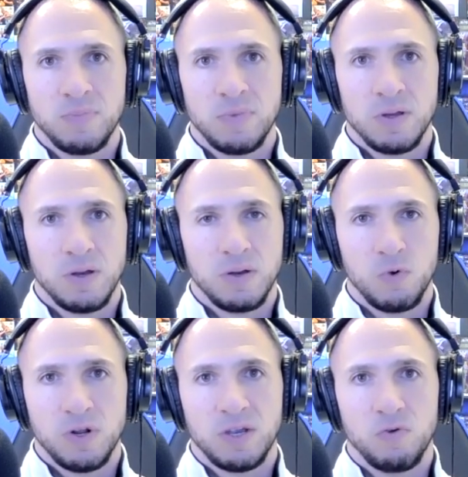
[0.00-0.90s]

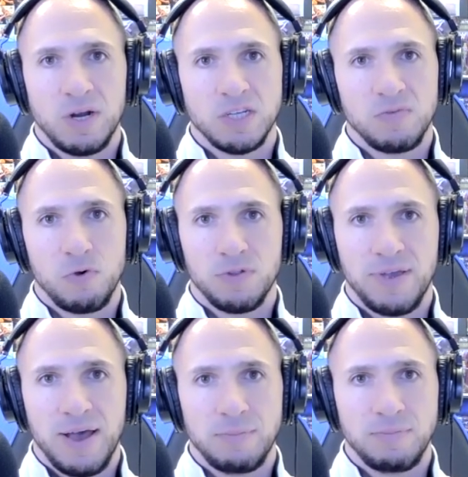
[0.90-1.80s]
one of the greatest of all
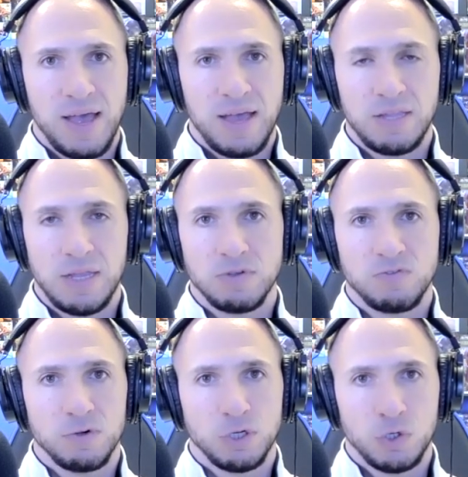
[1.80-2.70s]
time tag teams
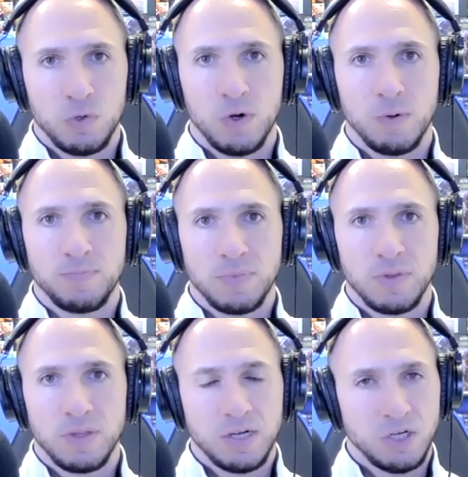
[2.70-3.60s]
for sure,
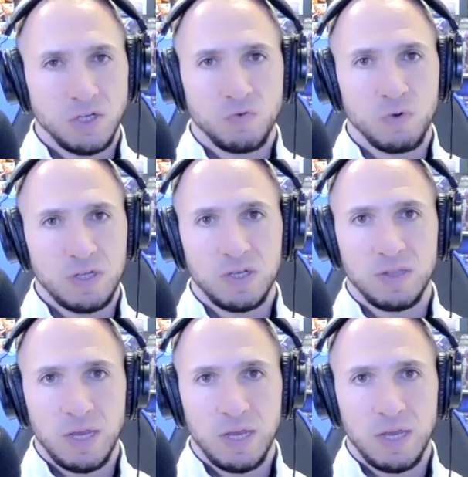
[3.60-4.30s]
not just recently,